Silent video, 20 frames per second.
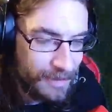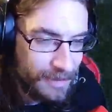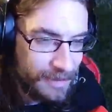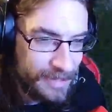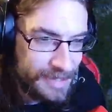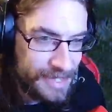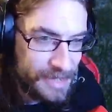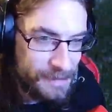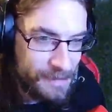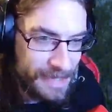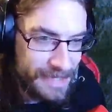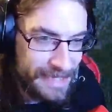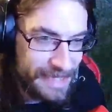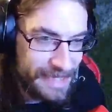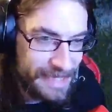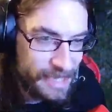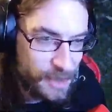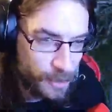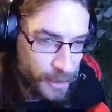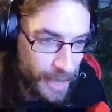The teammate that
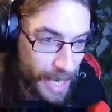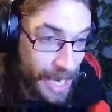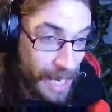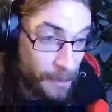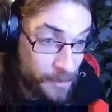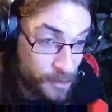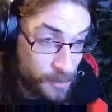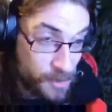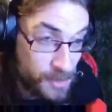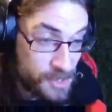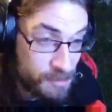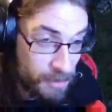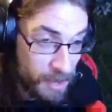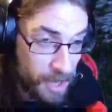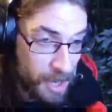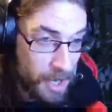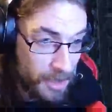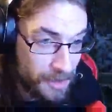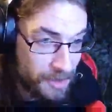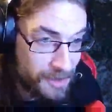he grabbed
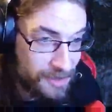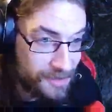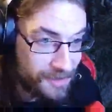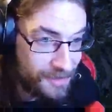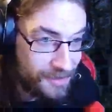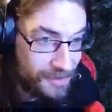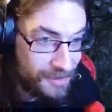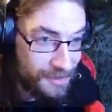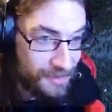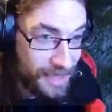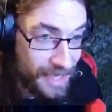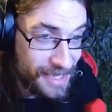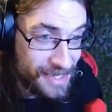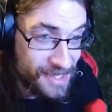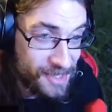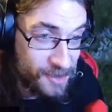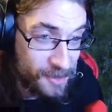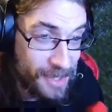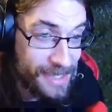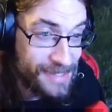respond.
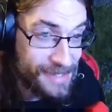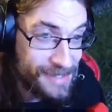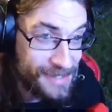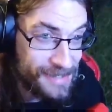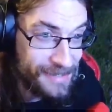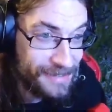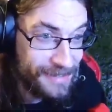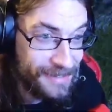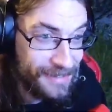That's crazy.